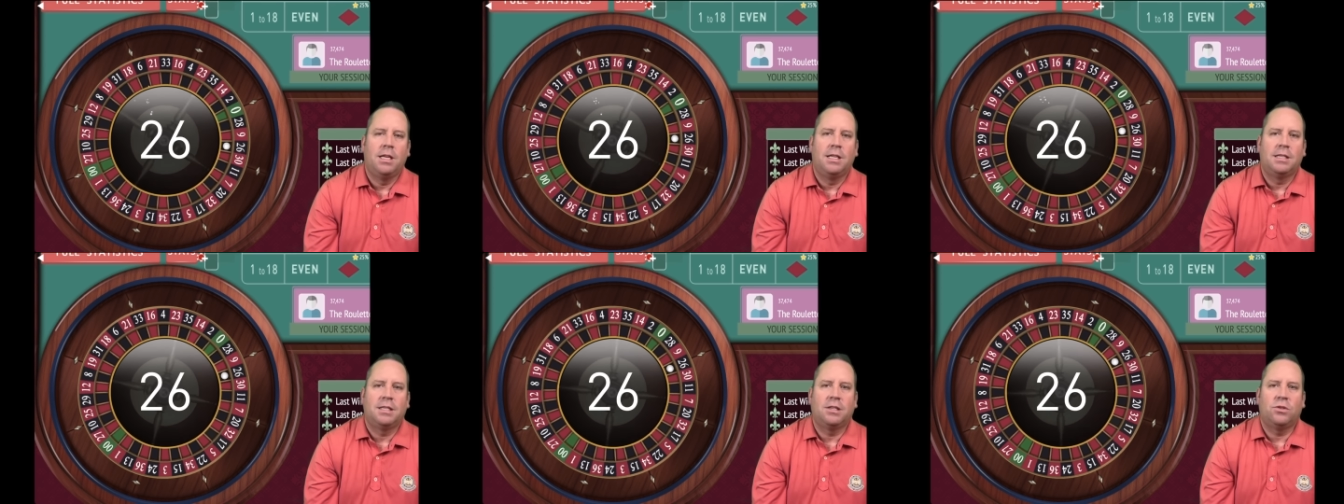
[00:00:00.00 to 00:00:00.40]

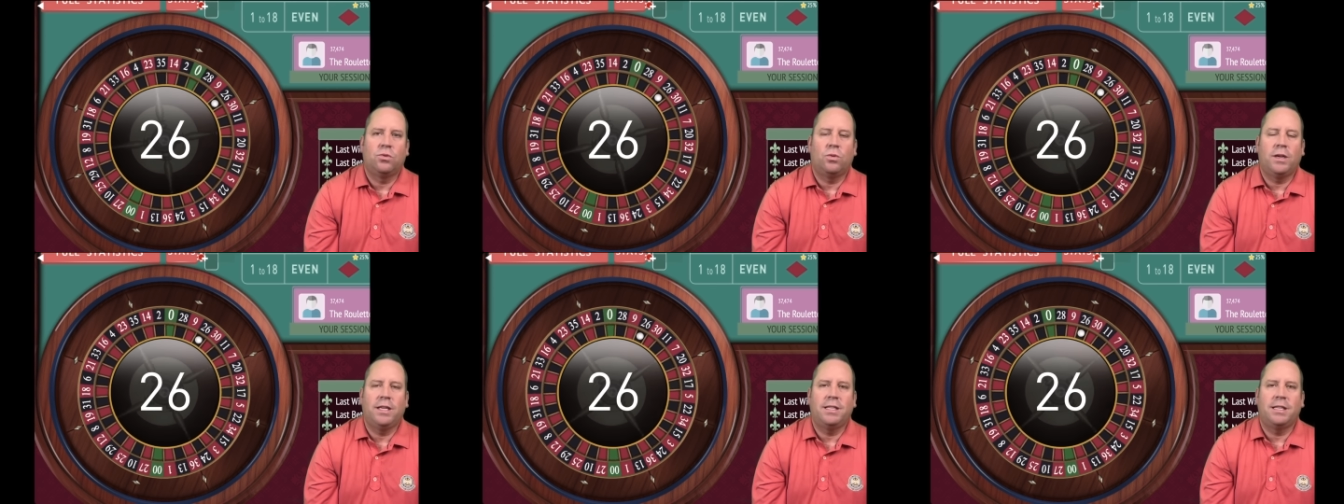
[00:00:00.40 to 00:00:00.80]
it's a
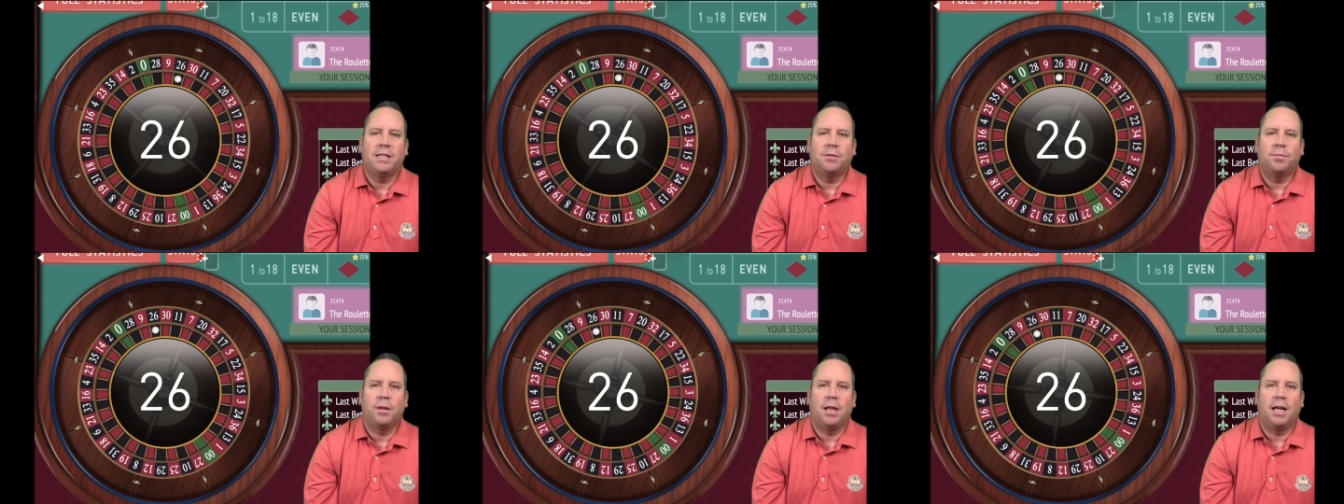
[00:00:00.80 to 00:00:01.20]

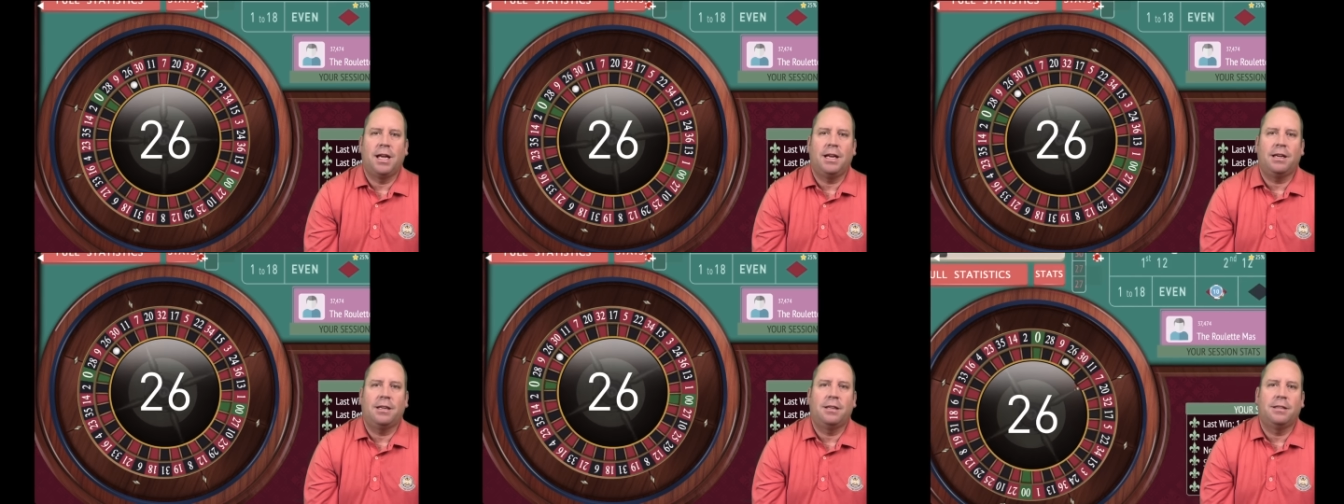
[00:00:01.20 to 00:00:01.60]
26
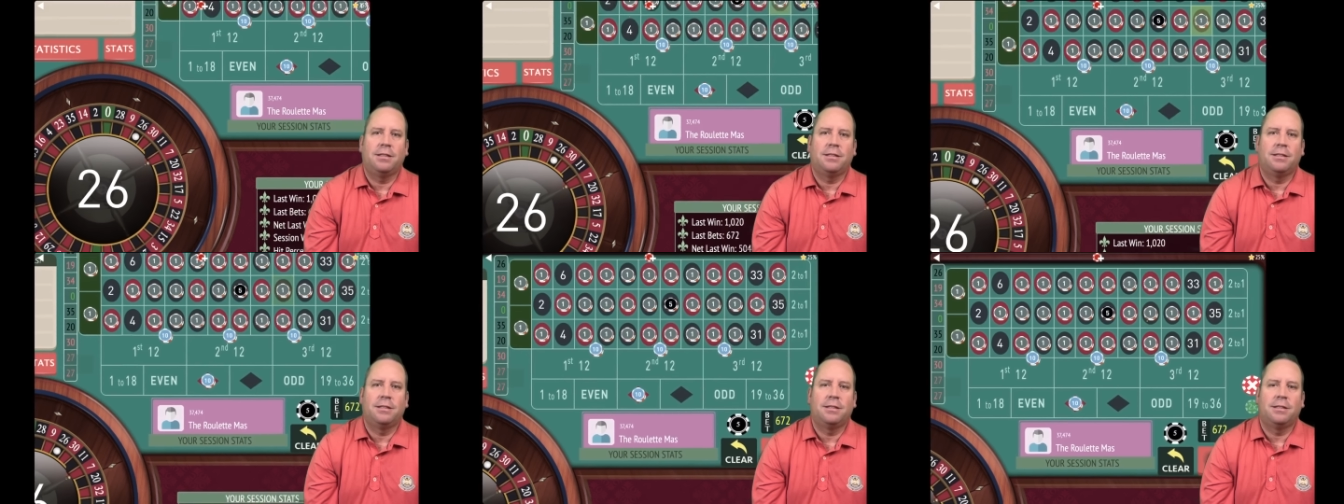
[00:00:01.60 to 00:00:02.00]
black.
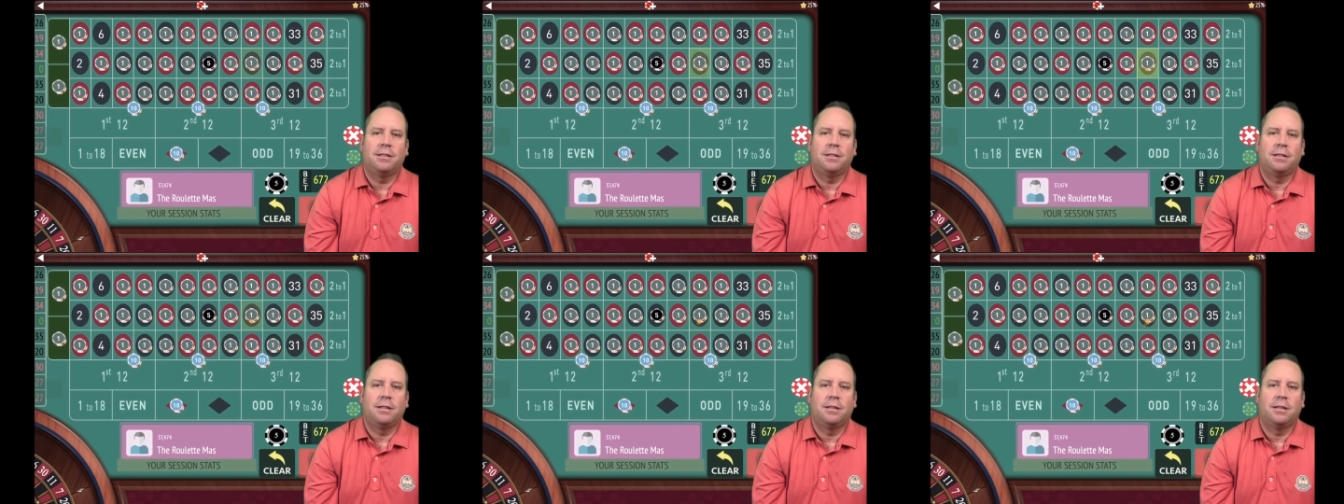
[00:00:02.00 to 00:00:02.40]

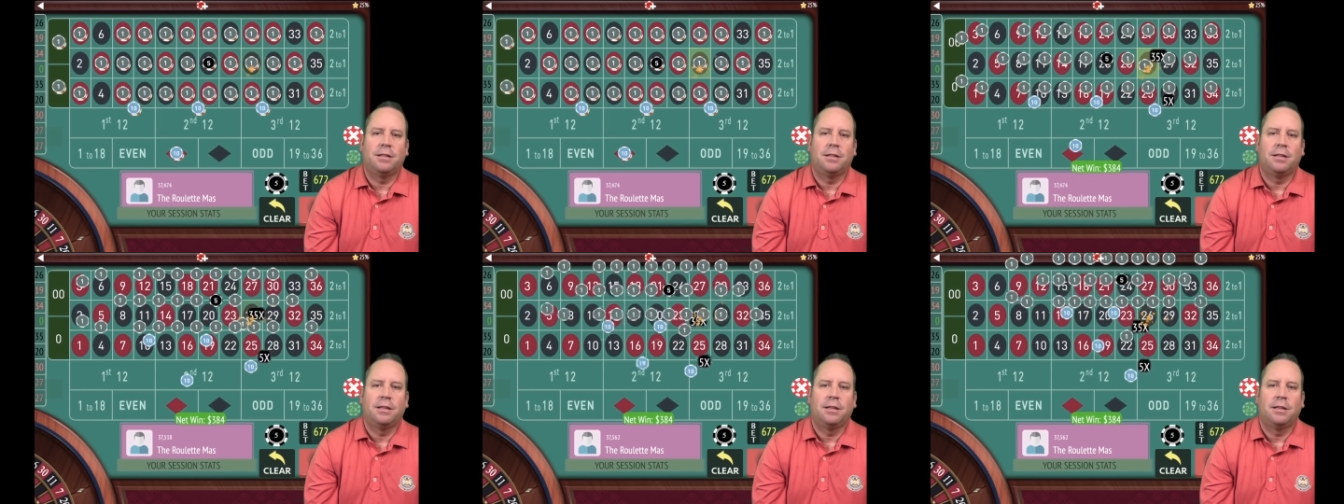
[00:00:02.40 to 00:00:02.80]

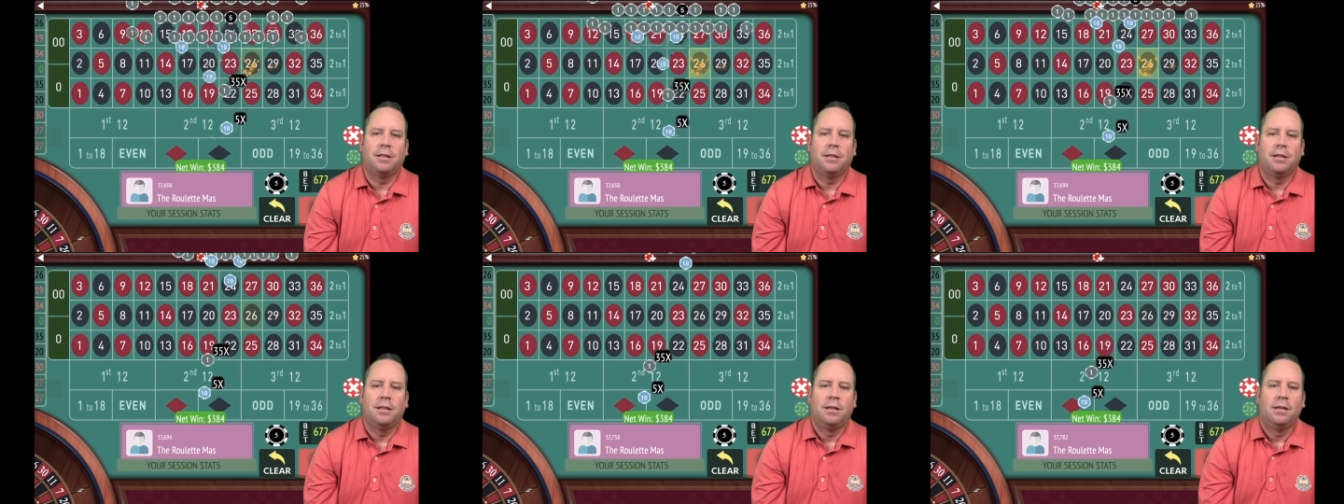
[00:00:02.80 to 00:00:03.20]

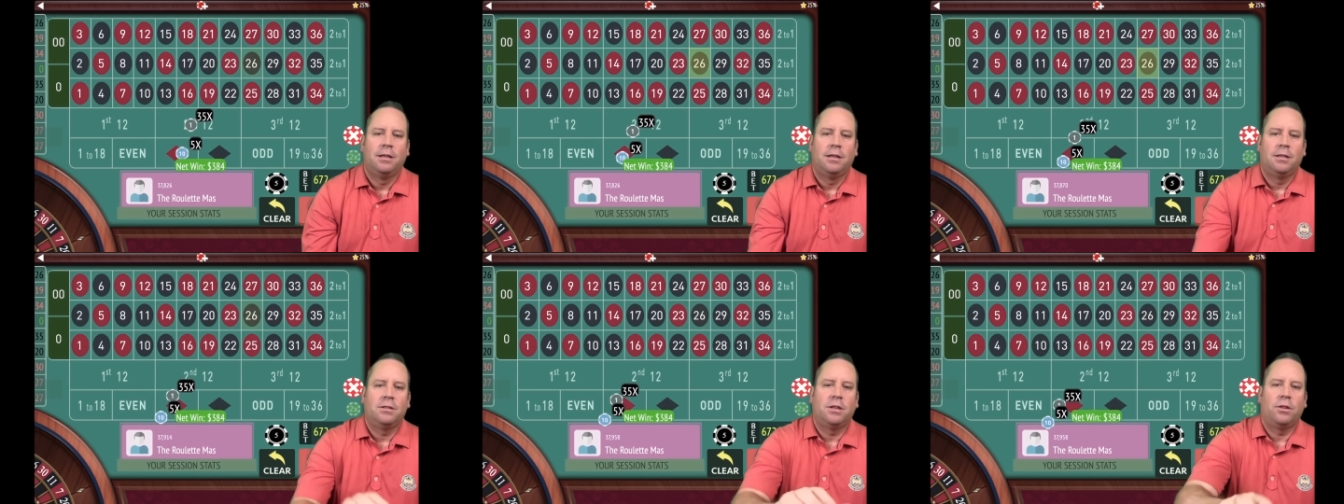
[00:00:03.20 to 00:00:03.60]

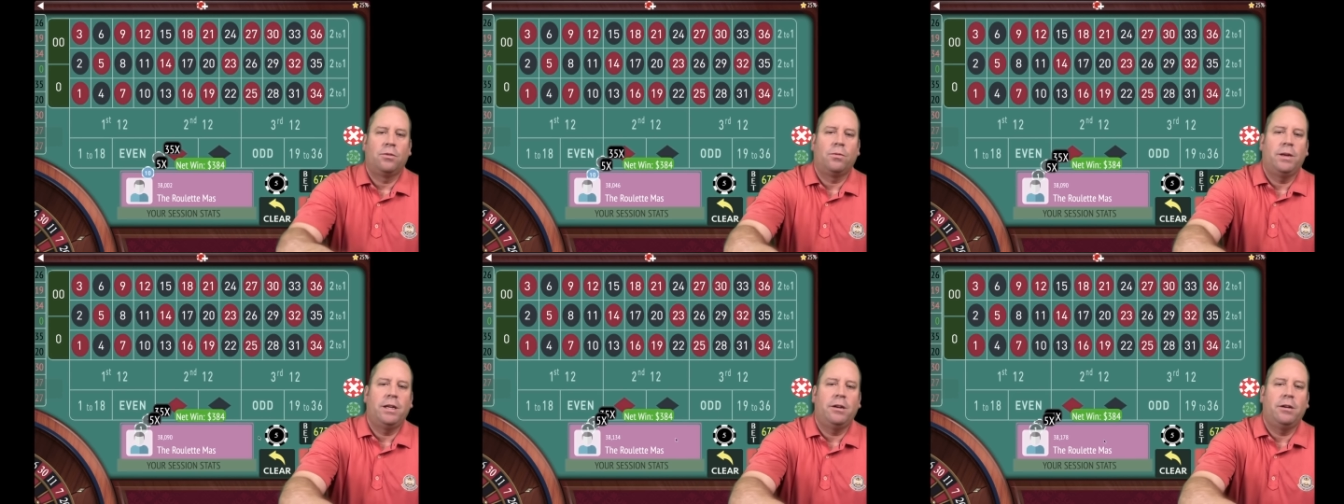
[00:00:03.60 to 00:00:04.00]
It's a
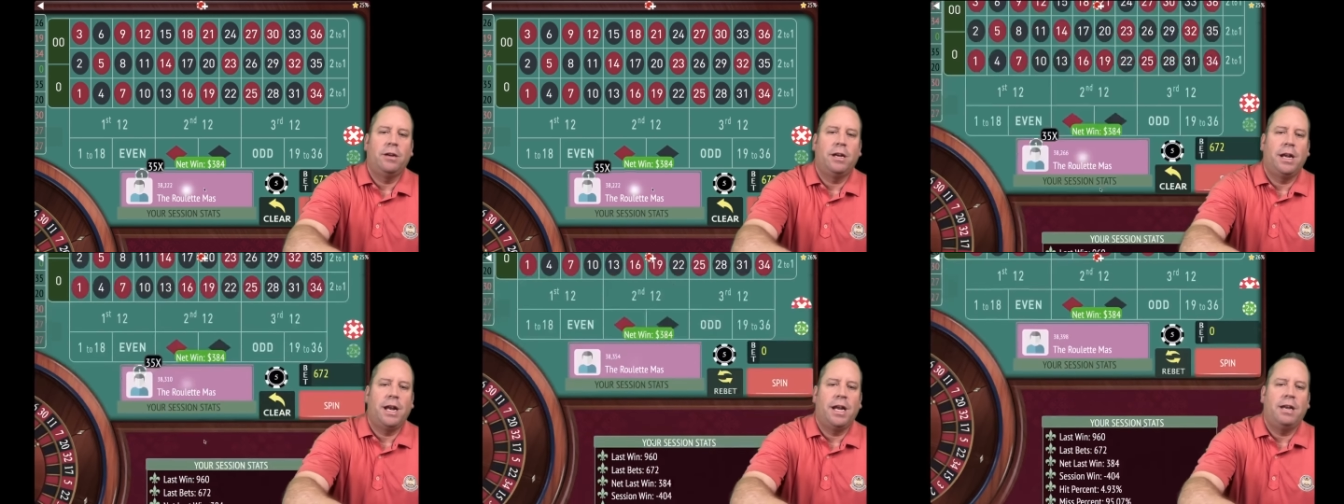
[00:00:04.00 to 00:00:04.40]

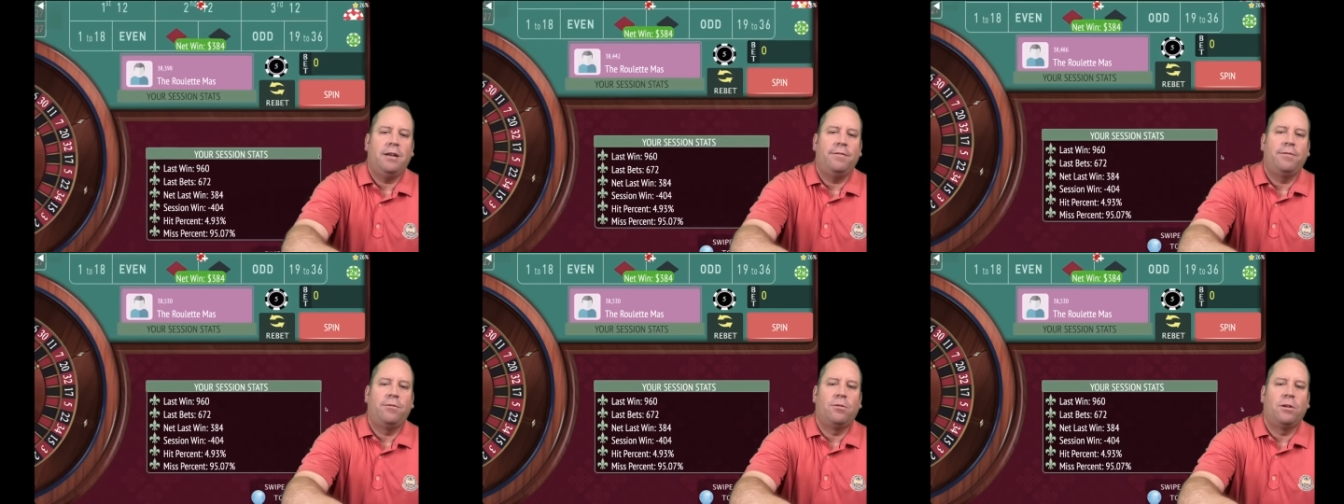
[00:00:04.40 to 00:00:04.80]

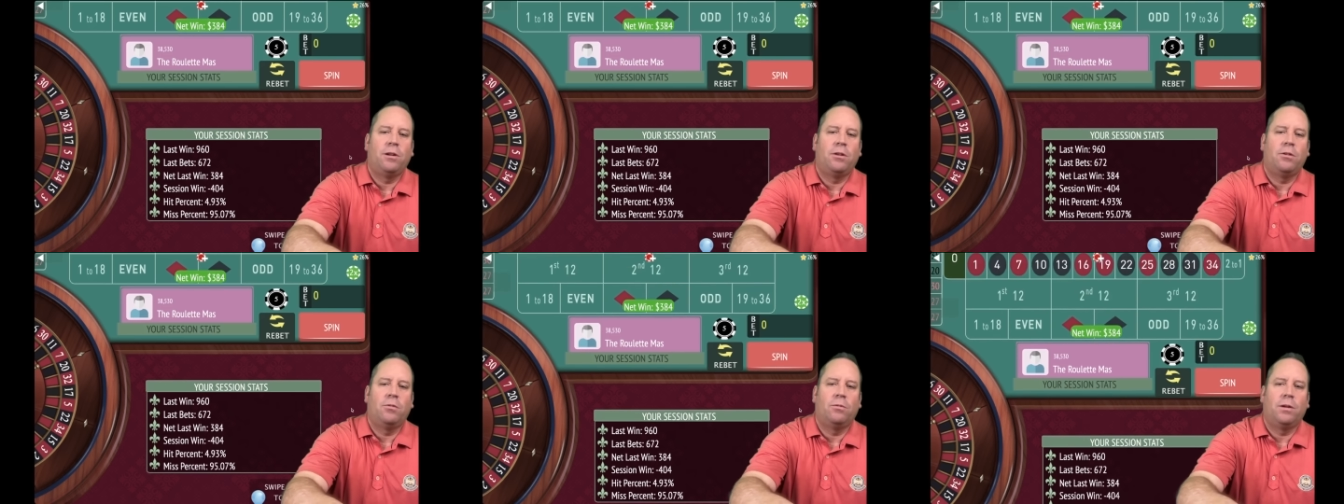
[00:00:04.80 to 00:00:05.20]

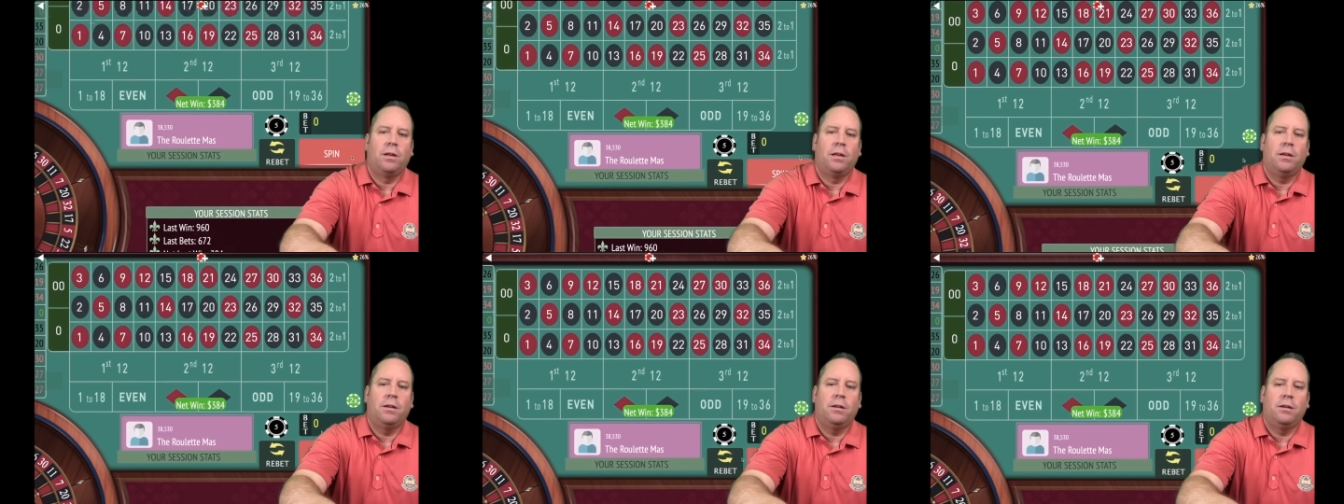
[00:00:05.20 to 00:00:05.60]
$384
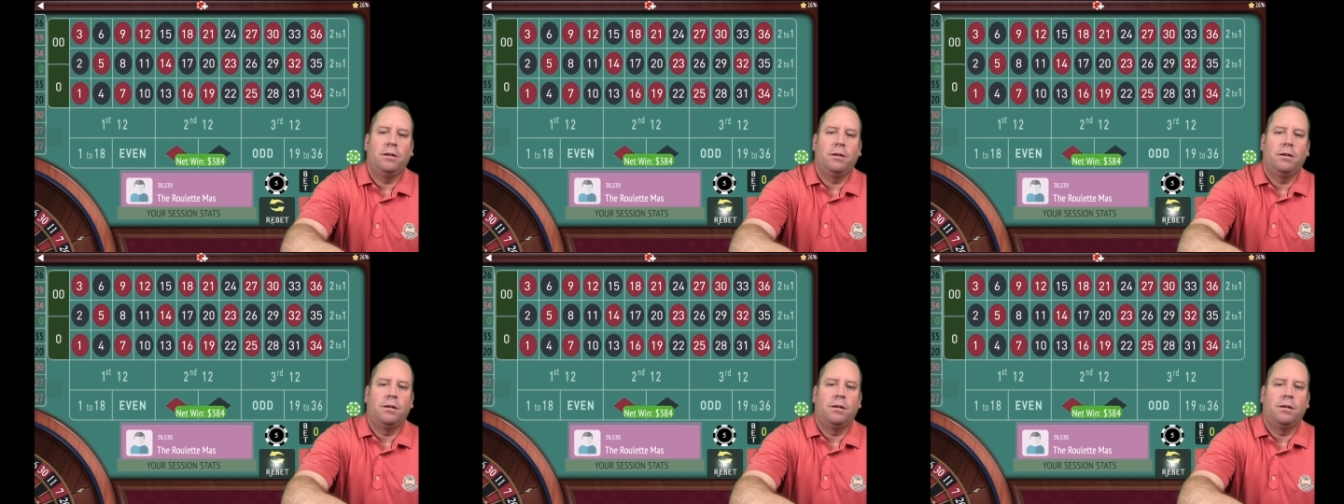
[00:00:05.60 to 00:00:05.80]
win.